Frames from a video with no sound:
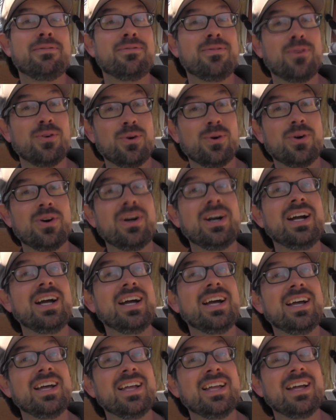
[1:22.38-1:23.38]
for
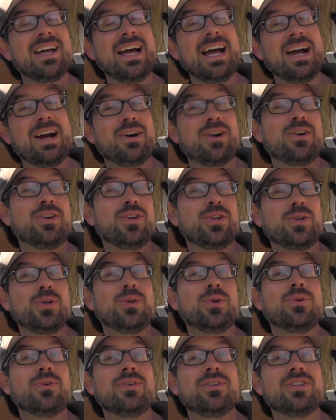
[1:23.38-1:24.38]
our
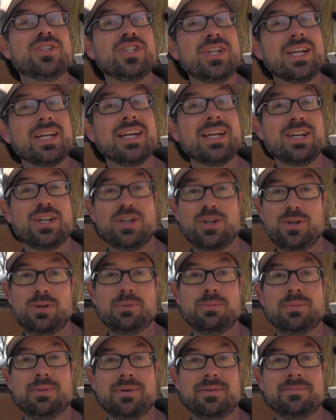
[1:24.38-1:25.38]
new chicken coop.
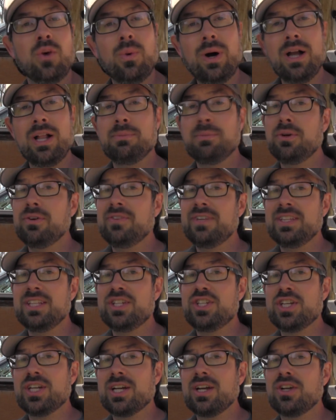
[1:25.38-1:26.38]
While moving the
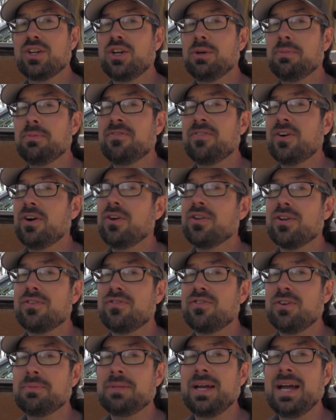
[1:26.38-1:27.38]
chicken coop further
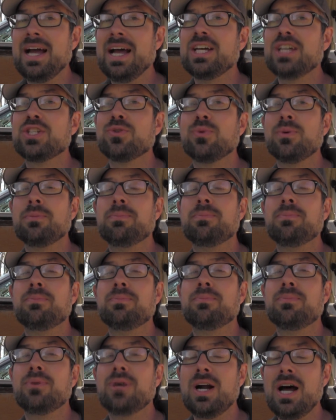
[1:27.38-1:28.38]
from the house will
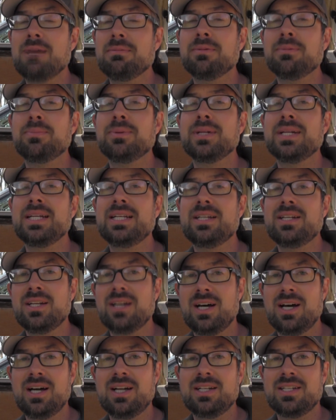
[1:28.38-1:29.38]
probably
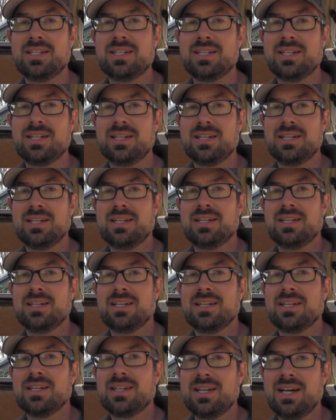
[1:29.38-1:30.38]
not
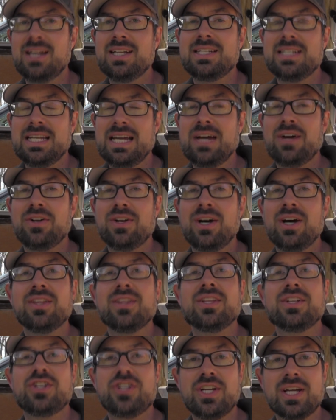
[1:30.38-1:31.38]
cut down on
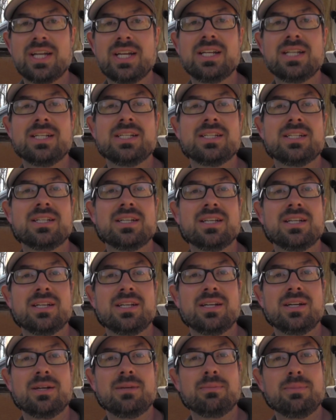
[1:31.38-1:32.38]
the chickens
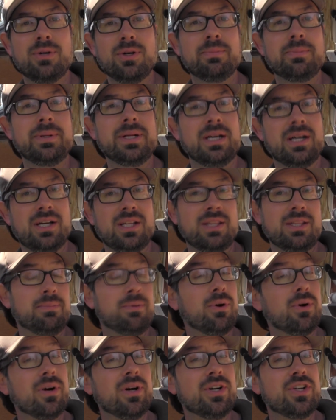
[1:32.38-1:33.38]
pooping on the
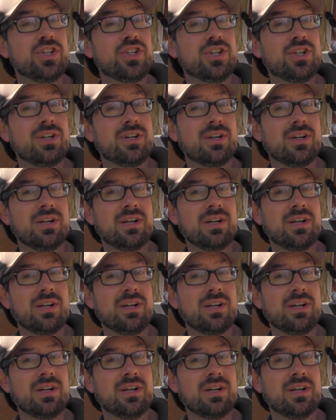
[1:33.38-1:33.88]
porch.